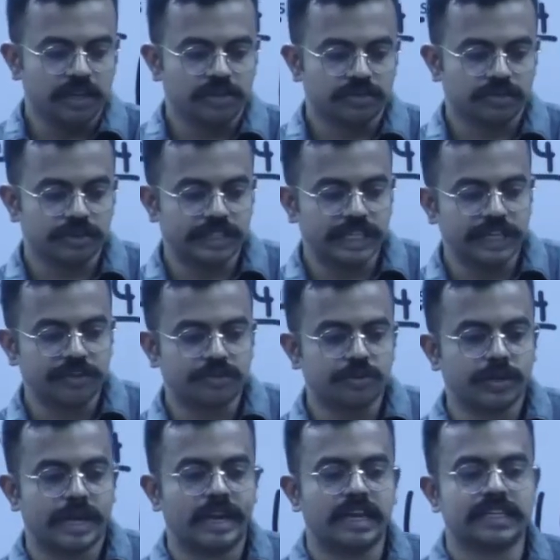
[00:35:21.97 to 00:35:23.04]
So these
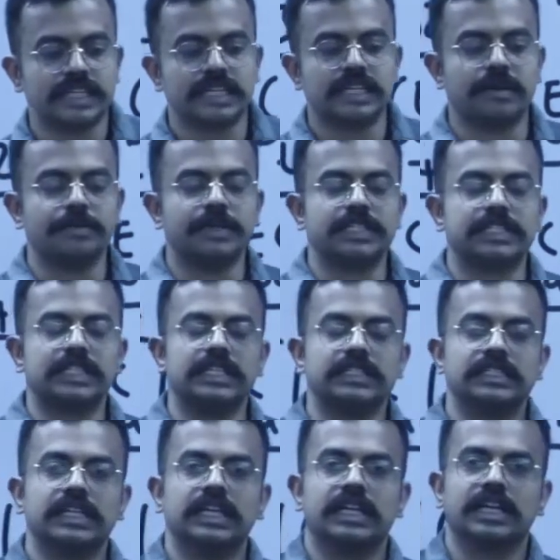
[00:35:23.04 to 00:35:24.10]
2 election
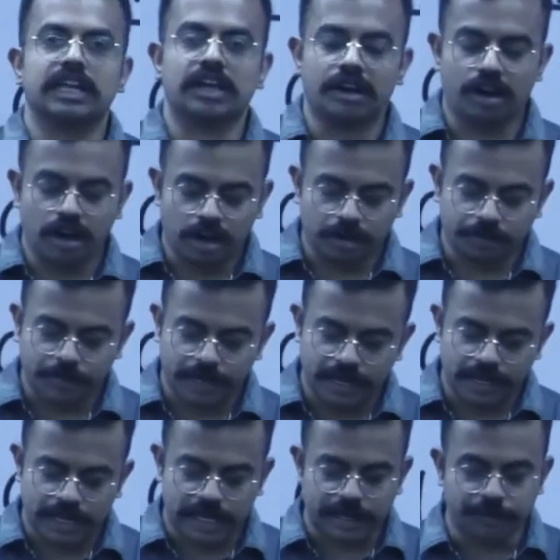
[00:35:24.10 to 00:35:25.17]
commissioners cannot
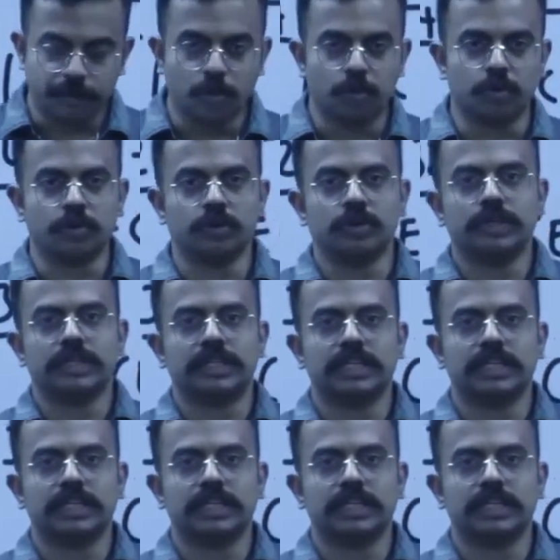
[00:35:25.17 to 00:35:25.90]
be removed